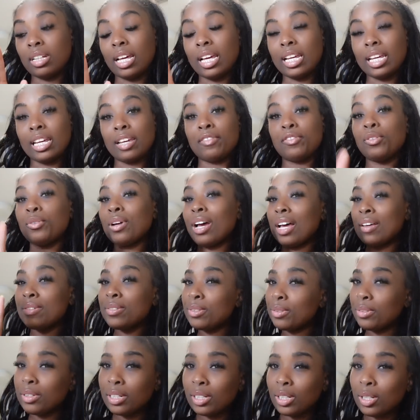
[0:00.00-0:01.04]
Like, if you have
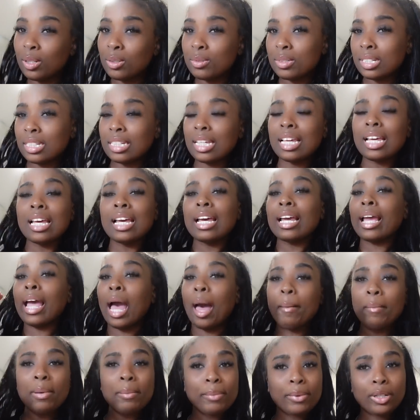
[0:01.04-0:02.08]
student loans,
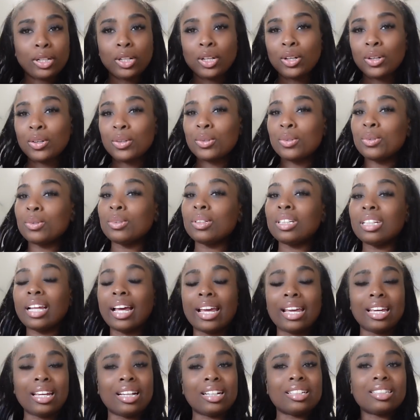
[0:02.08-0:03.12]
comment below,
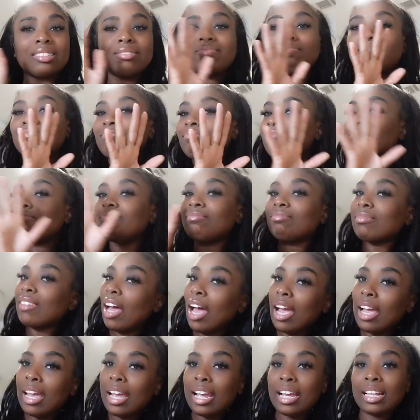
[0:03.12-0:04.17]
like,
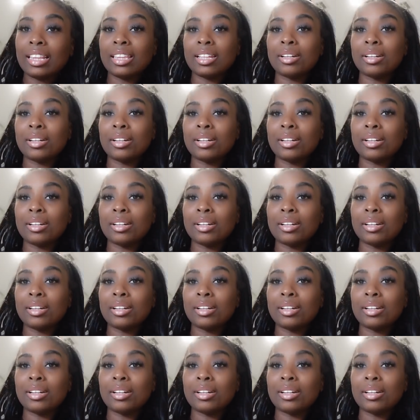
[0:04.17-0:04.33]
I hate